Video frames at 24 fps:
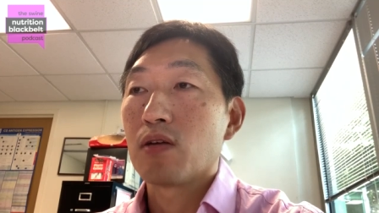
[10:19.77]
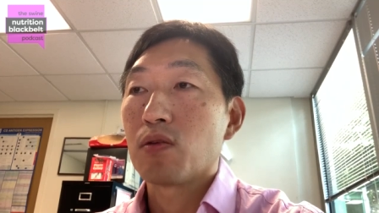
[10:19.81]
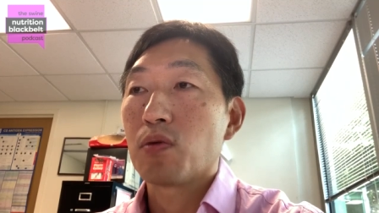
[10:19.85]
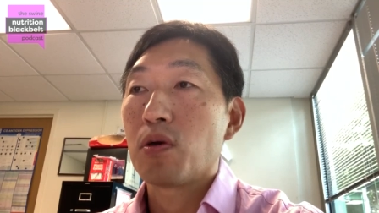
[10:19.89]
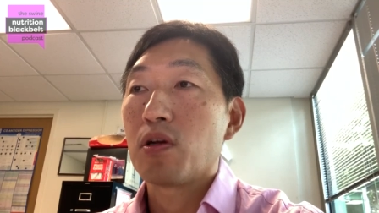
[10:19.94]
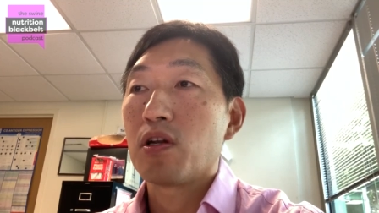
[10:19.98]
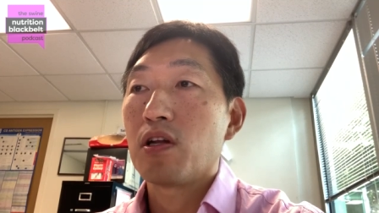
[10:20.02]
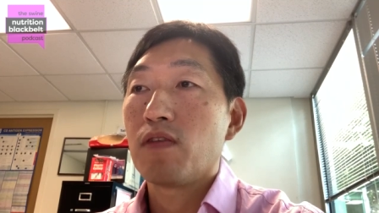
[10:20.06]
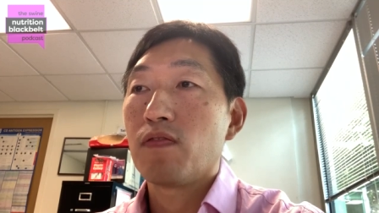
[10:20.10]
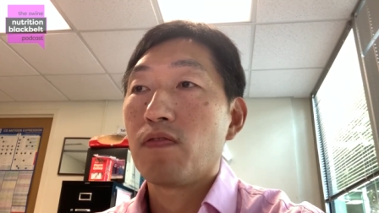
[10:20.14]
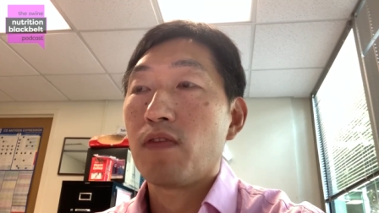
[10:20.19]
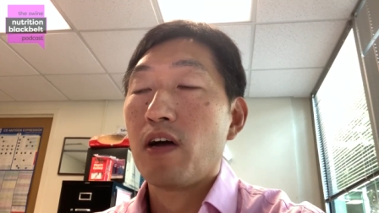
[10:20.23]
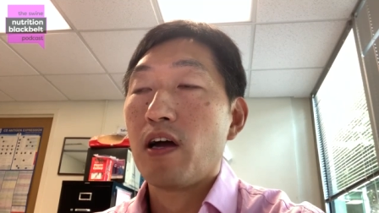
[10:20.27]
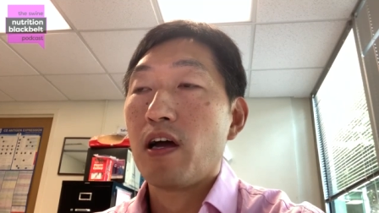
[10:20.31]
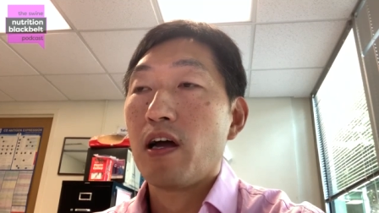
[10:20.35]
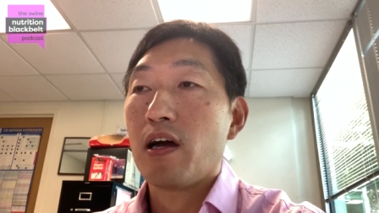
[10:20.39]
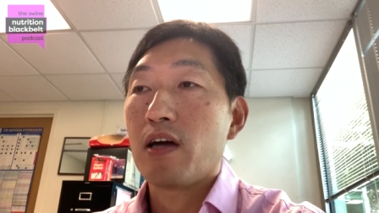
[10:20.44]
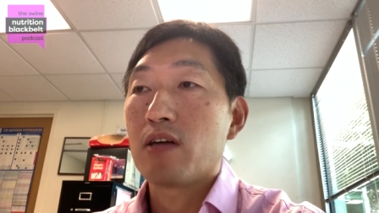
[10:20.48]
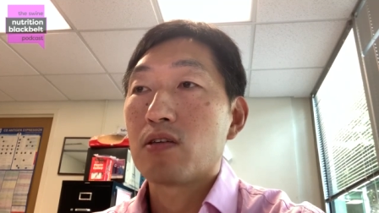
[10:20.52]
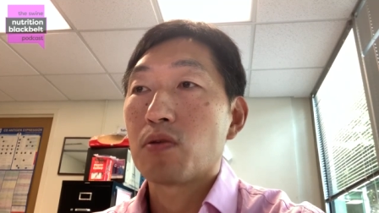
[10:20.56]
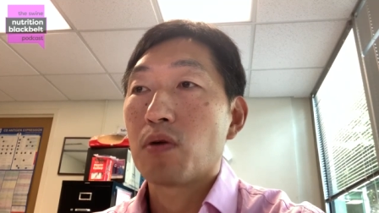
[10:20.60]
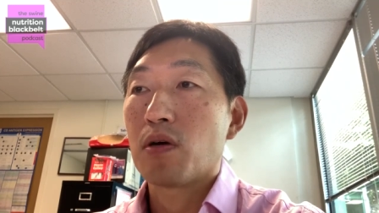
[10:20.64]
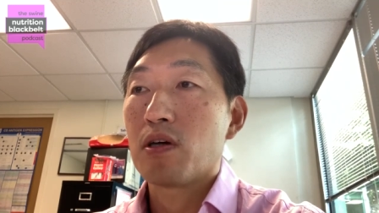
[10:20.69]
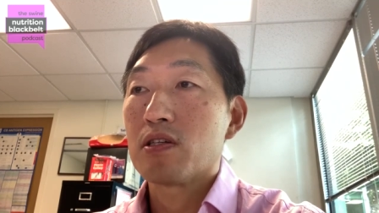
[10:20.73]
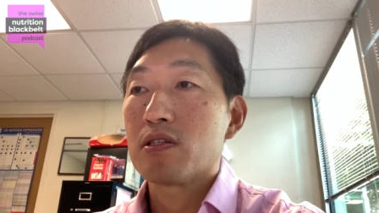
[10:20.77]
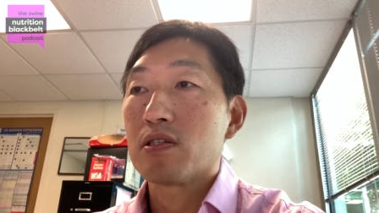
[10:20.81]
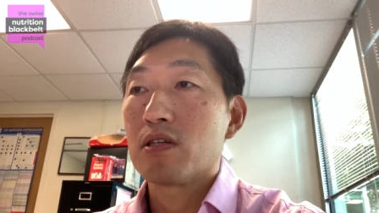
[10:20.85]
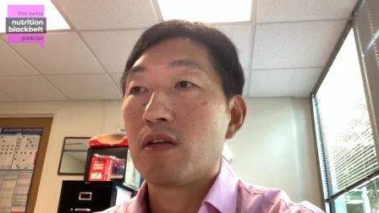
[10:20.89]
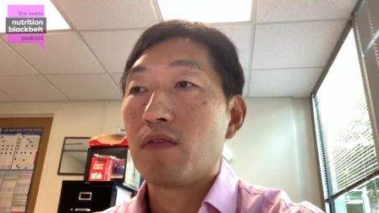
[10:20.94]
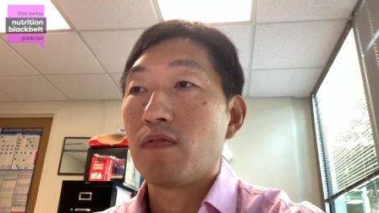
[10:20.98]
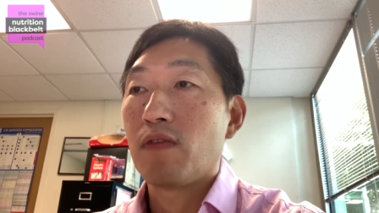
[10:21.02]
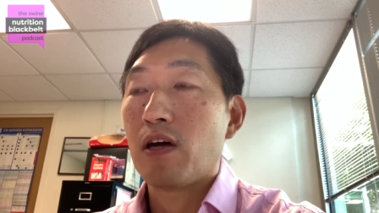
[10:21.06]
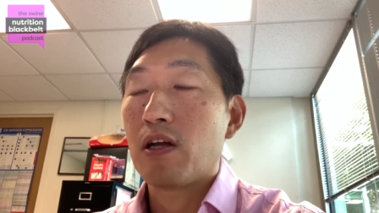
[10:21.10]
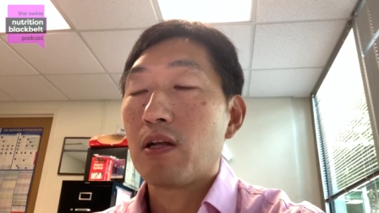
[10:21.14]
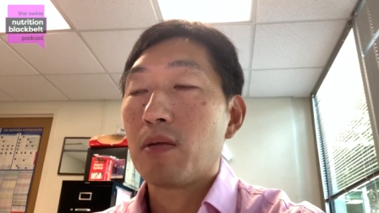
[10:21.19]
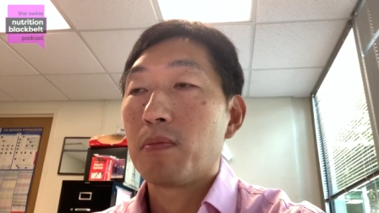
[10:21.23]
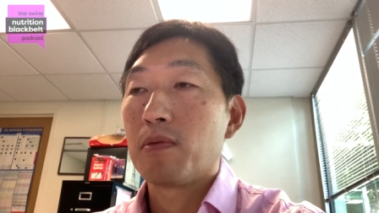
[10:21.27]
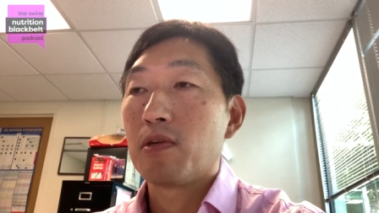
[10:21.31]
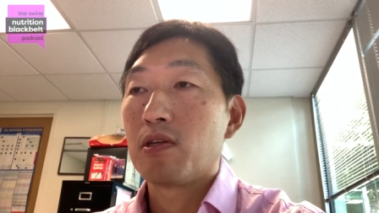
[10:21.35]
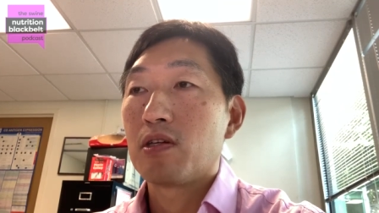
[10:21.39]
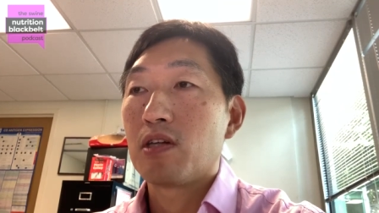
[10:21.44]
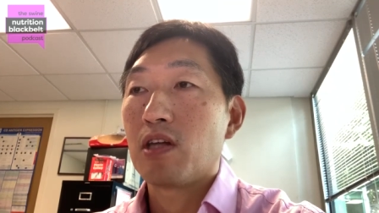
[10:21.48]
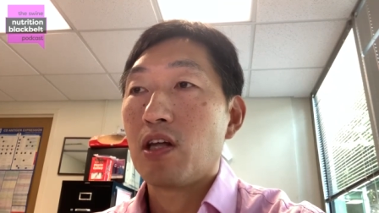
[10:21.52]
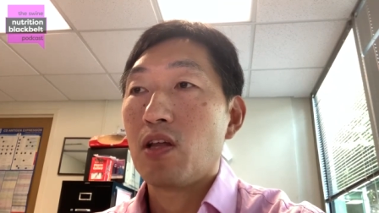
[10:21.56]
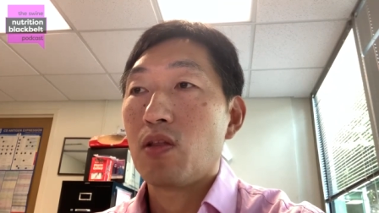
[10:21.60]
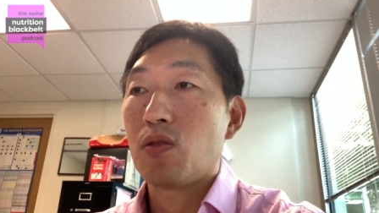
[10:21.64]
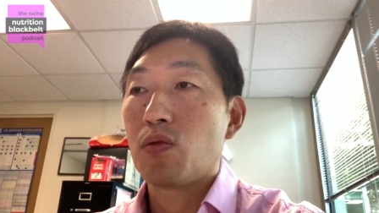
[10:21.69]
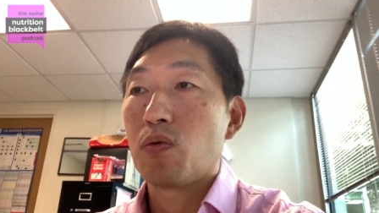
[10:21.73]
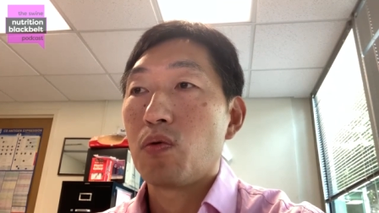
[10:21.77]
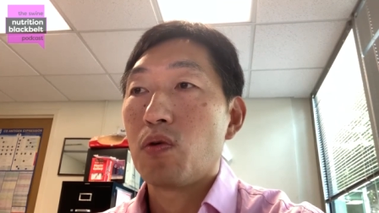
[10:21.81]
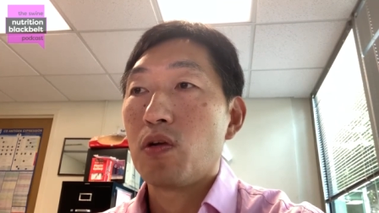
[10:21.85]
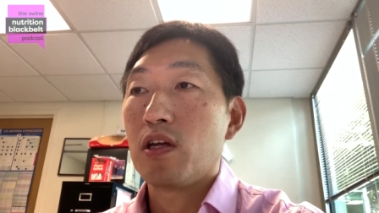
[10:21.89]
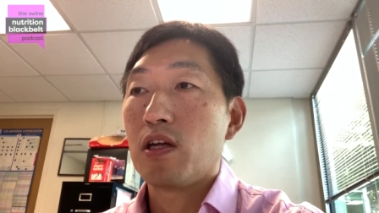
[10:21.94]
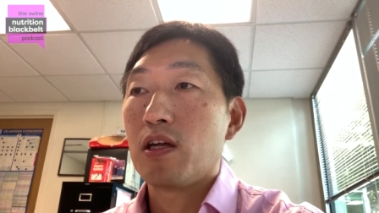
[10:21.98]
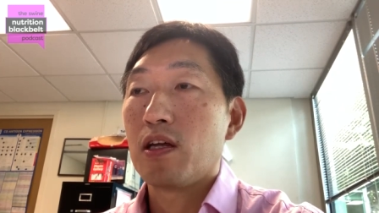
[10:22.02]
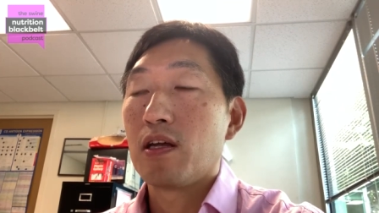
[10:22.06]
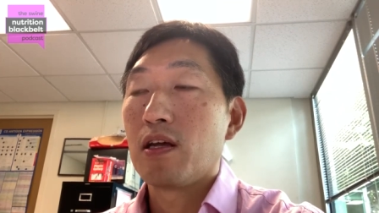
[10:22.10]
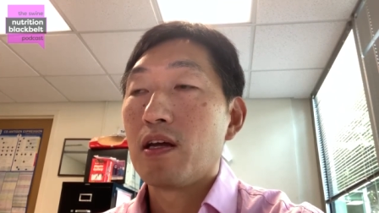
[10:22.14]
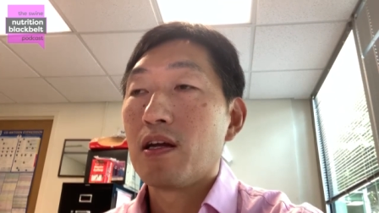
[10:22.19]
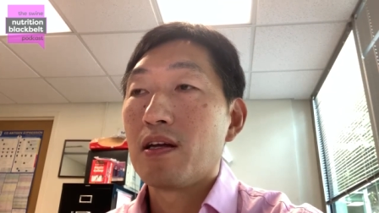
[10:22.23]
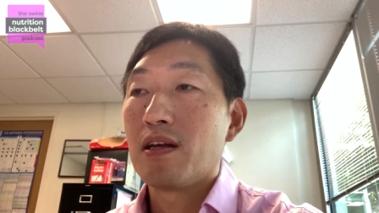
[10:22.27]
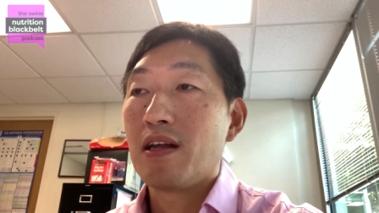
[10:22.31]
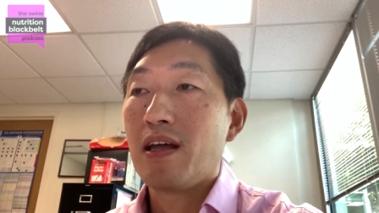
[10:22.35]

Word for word: 25-hydroxy vitamin D3